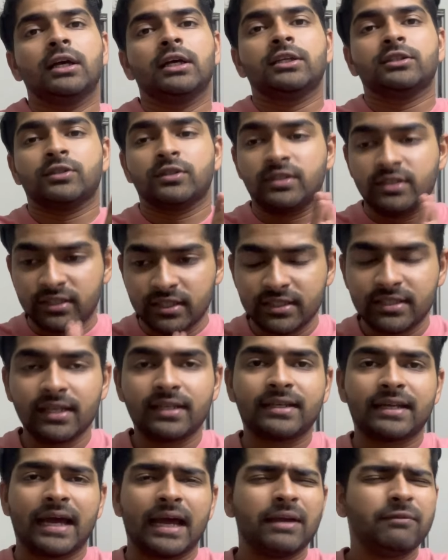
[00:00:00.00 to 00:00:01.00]
So this is the
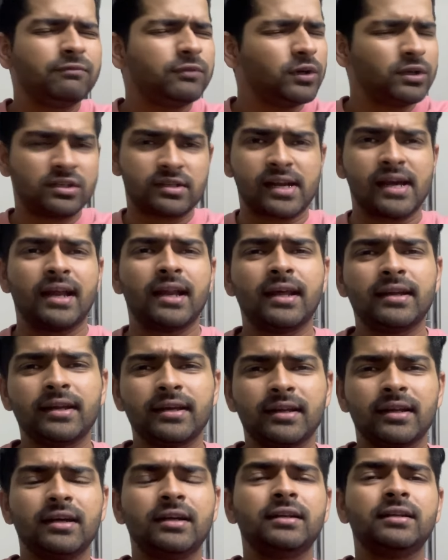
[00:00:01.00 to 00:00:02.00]
time for trial and
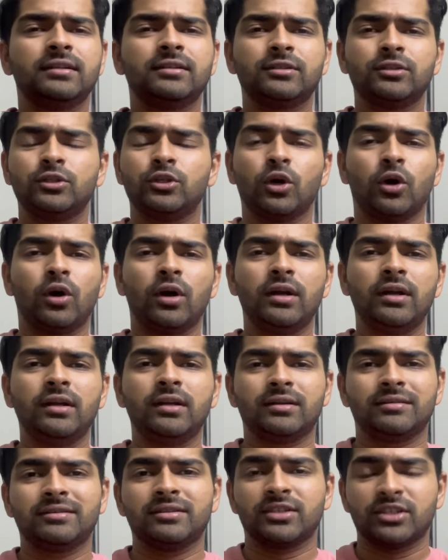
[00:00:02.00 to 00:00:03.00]
error. Don't
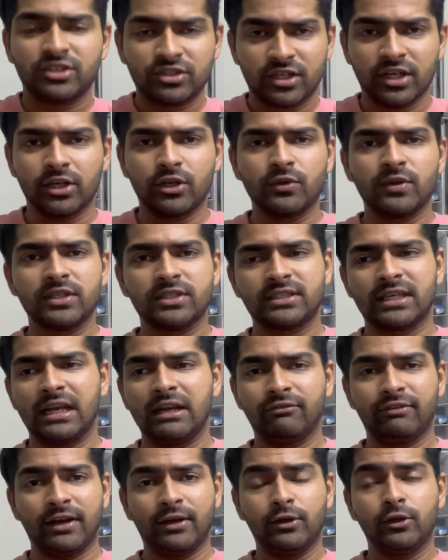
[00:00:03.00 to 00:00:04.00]
restrict
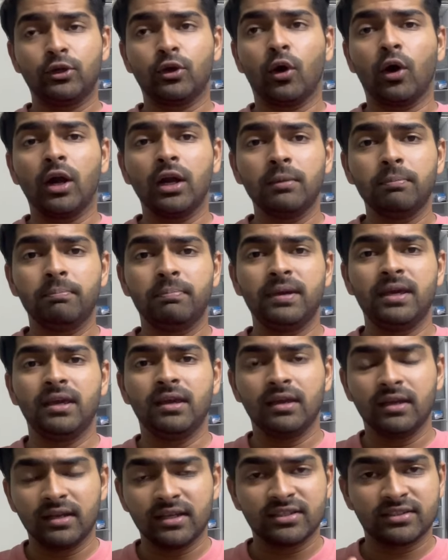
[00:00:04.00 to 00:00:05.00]
yourself and don't
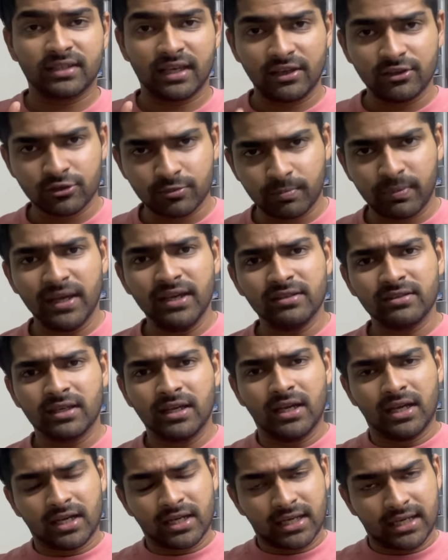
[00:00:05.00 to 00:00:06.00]
be in a safe space.
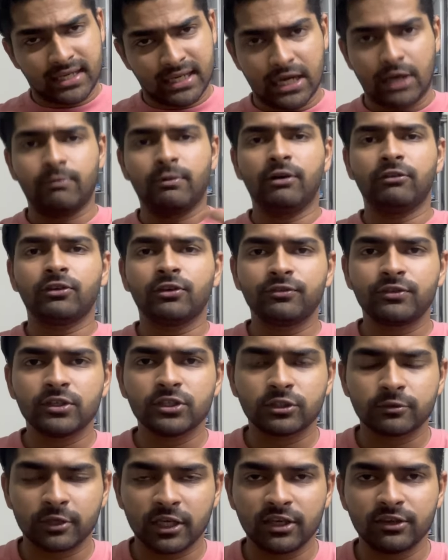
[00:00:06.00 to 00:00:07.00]
Come out of your
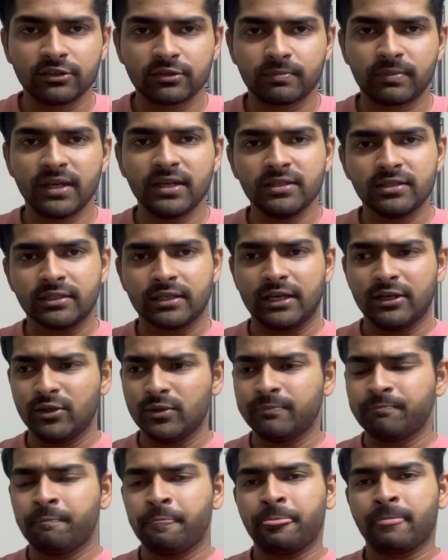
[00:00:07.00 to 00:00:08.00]
safe space
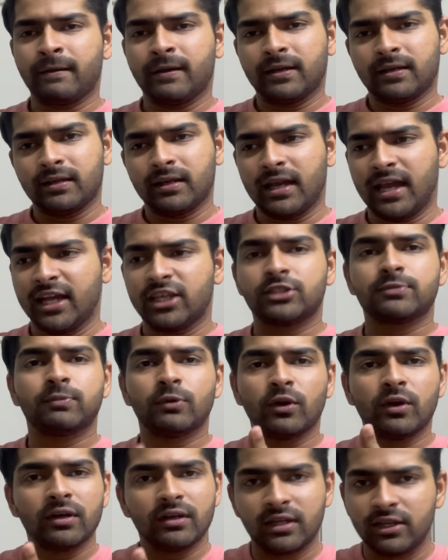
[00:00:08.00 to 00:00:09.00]
and
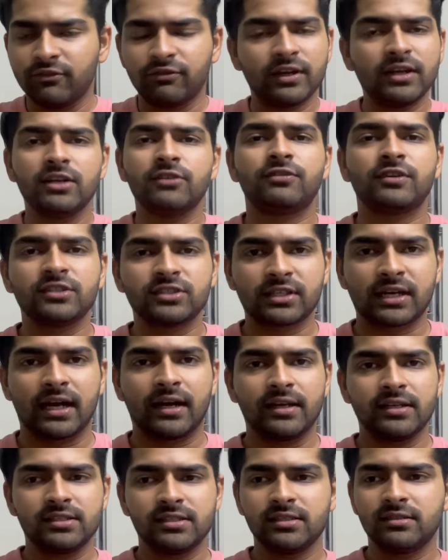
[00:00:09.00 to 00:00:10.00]
explore different
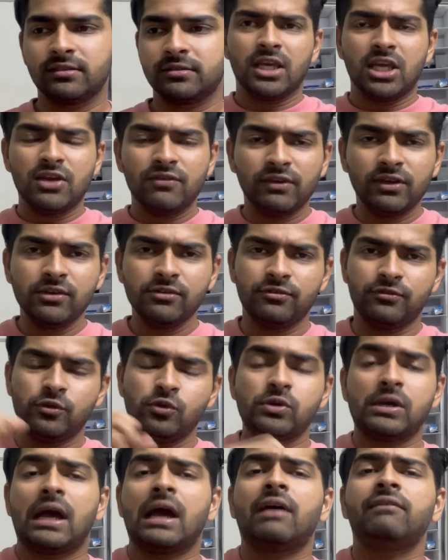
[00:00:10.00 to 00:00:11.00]
strategies. Even if you
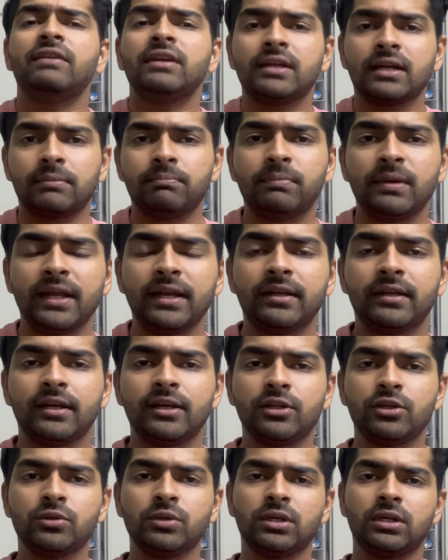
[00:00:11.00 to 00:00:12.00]
haven't completed
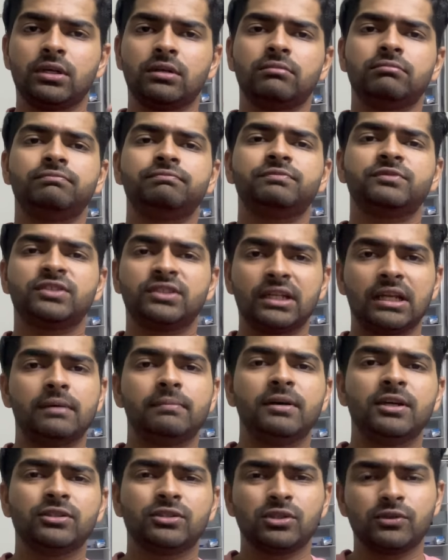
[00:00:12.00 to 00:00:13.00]
your
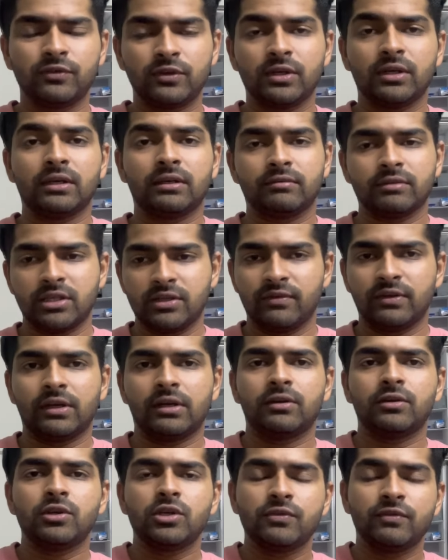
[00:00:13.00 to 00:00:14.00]
syllabus, even
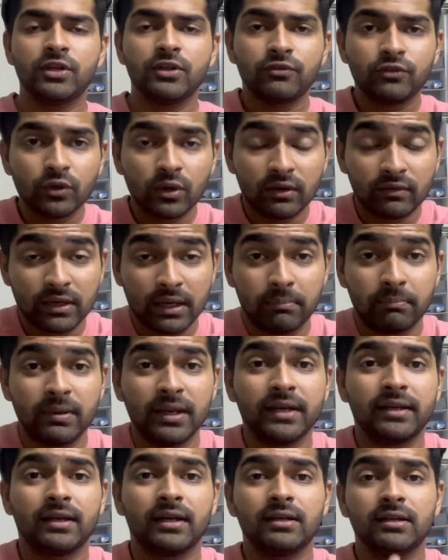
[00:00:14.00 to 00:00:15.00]
if you have
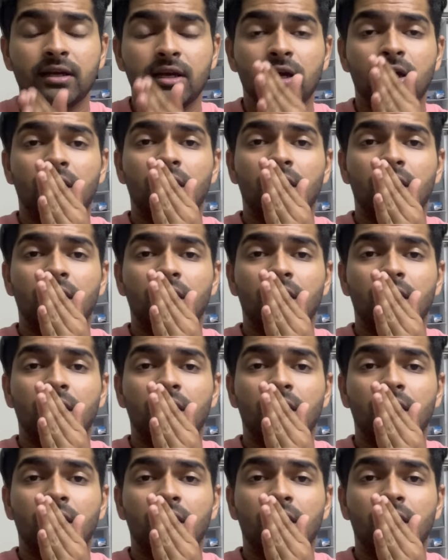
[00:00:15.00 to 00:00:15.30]
completed